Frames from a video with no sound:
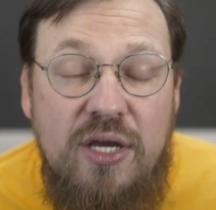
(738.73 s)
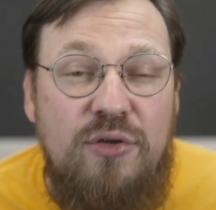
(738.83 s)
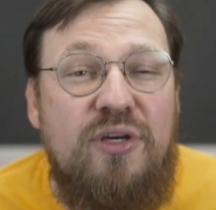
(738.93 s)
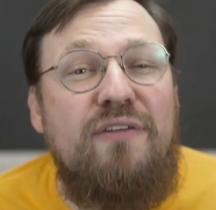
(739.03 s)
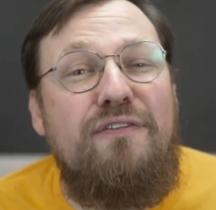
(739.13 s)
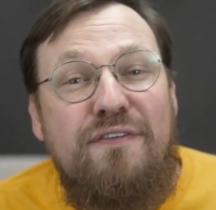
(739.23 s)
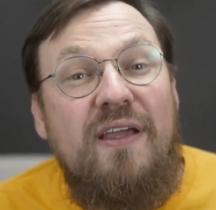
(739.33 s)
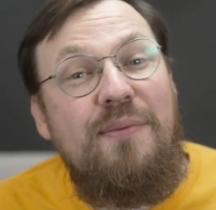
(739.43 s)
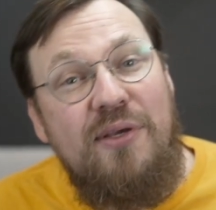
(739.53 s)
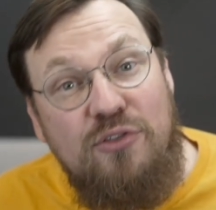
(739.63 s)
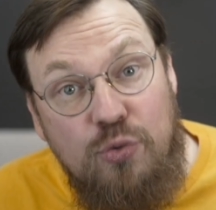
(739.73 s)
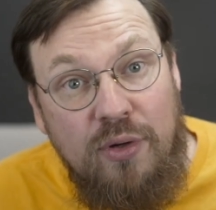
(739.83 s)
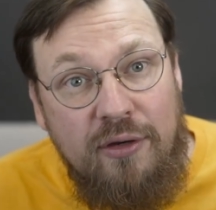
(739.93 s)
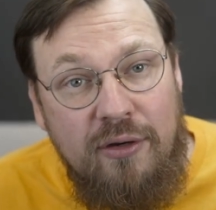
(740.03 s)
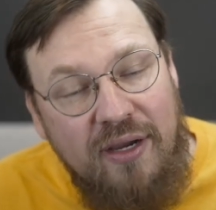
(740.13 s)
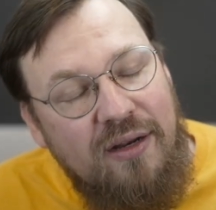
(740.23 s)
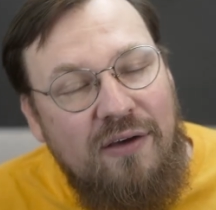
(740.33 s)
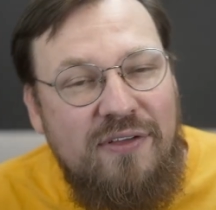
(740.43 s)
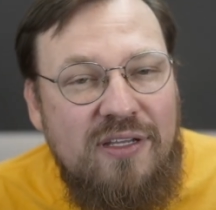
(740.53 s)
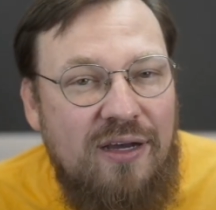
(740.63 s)
You can find me on Twitter at
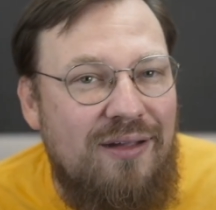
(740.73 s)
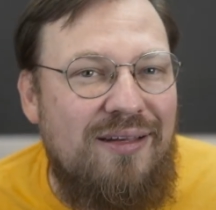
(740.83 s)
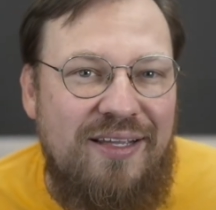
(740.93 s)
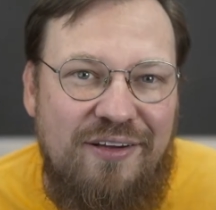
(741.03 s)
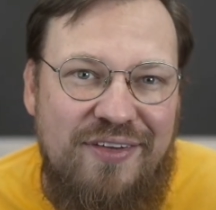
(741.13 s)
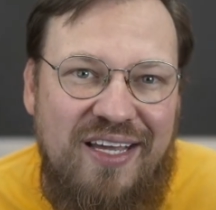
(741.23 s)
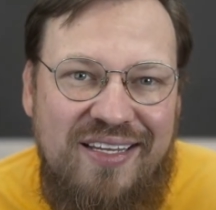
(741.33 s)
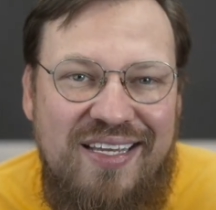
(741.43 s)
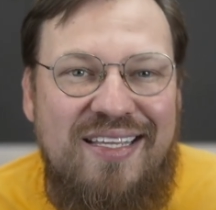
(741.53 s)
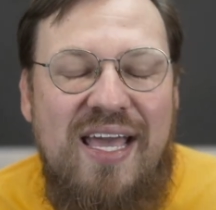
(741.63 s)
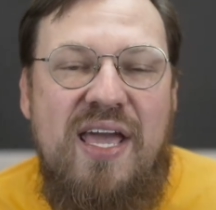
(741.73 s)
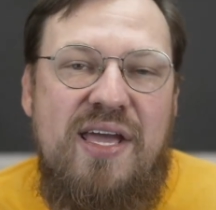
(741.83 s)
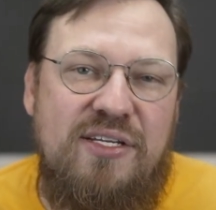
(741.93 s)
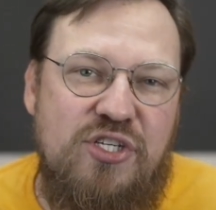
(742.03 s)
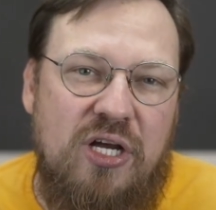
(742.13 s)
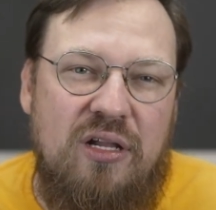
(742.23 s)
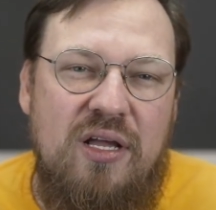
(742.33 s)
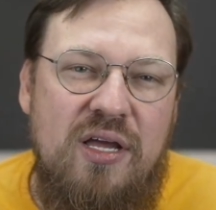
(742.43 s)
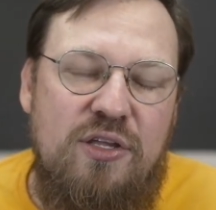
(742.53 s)
ArvidKahl, ARVIDKAHL.